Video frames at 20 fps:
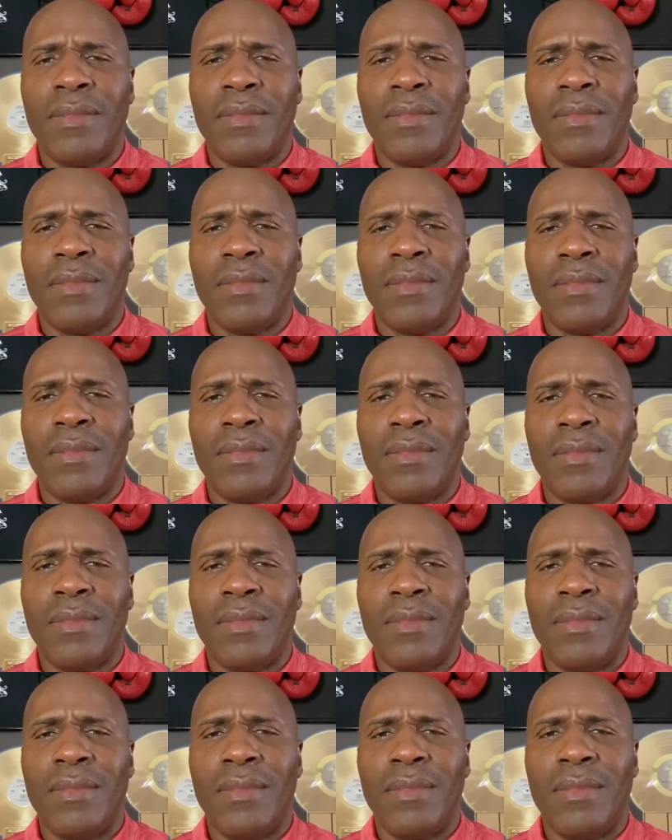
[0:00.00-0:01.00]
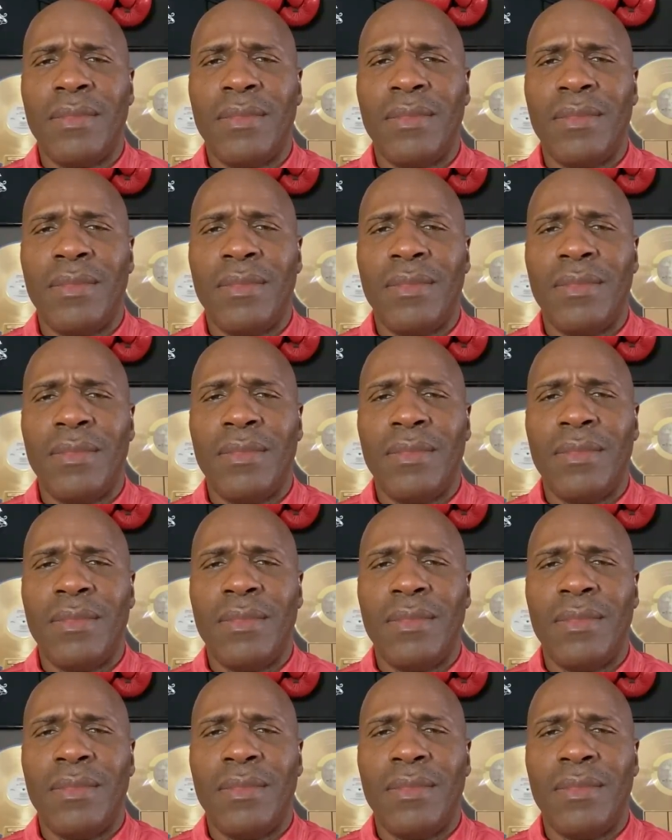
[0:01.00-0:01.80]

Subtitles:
Nobody speaks.